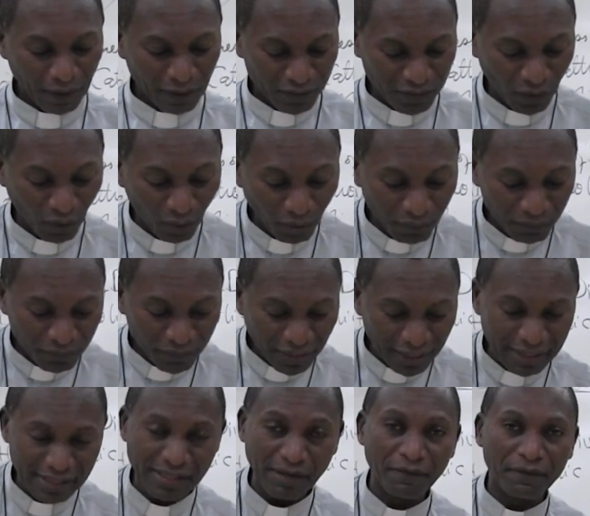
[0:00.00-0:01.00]
So
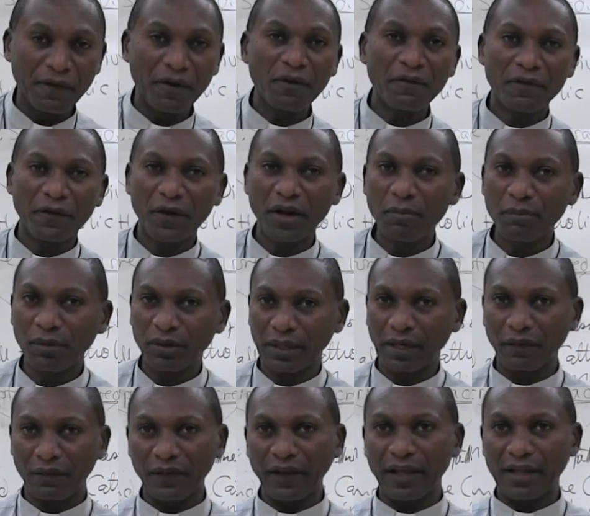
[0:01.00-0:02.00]
it is a very, very
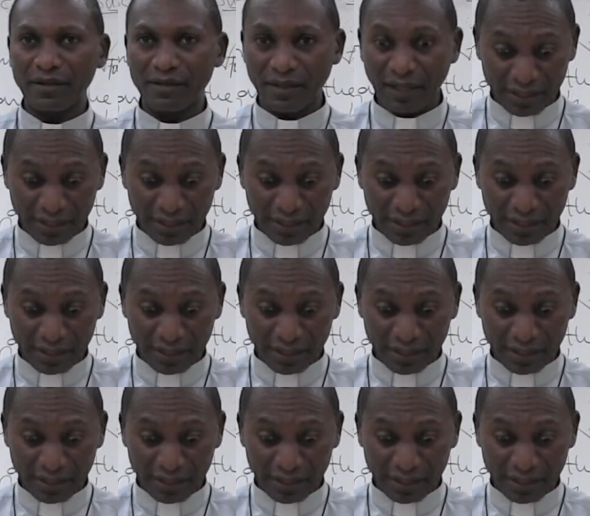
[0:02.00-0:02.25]
important thing.